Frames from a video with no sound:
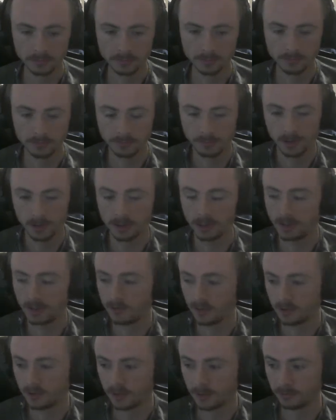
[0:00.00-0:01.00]
But
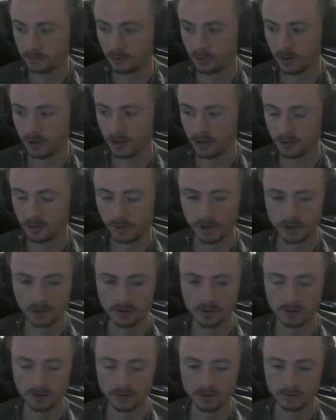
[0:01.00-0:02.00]
it's up to you how you want to
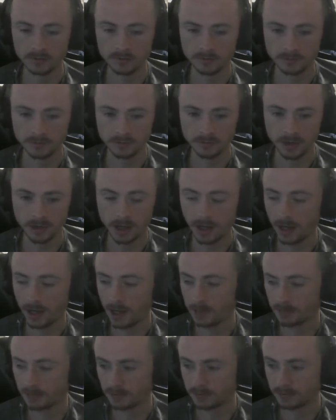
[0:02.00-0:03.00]
do it. I
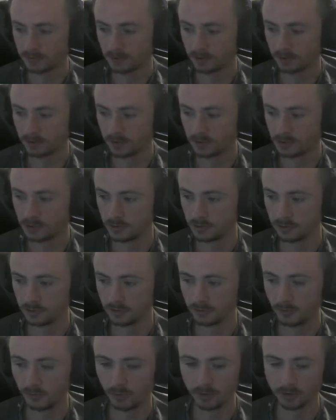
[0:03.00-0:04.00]
prefer to do it the
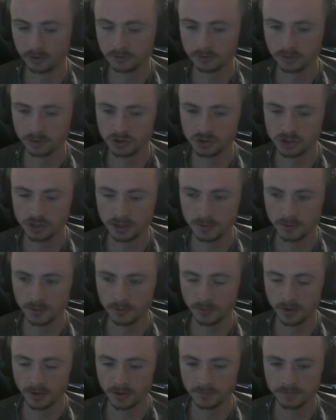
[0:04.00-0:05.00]
more legitimate
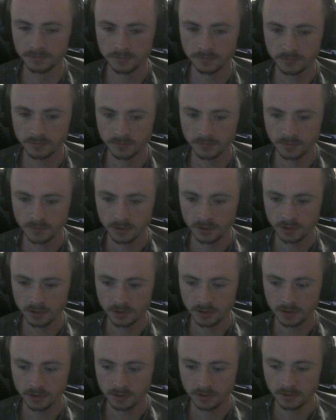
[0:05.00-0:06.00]
way.
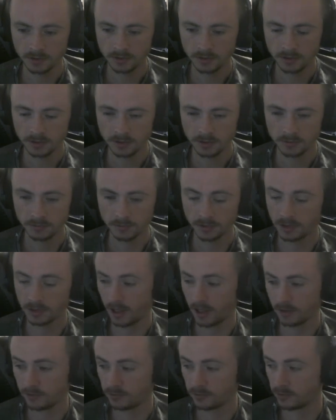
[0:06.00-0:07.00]
But
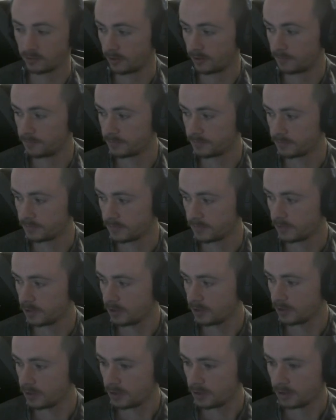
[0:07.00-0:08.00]
yeah, so
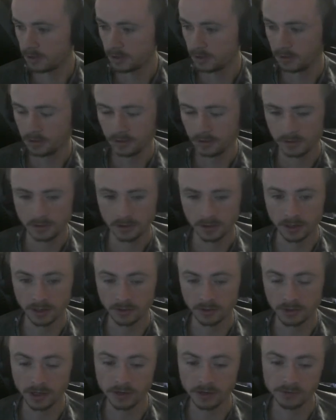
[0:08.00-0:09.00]
now
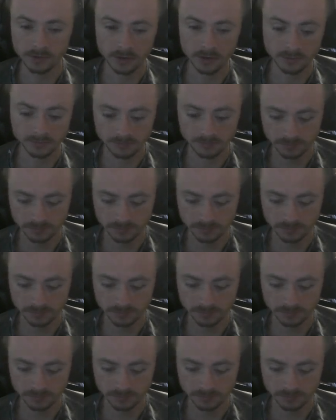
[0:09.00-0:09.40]
you guys know.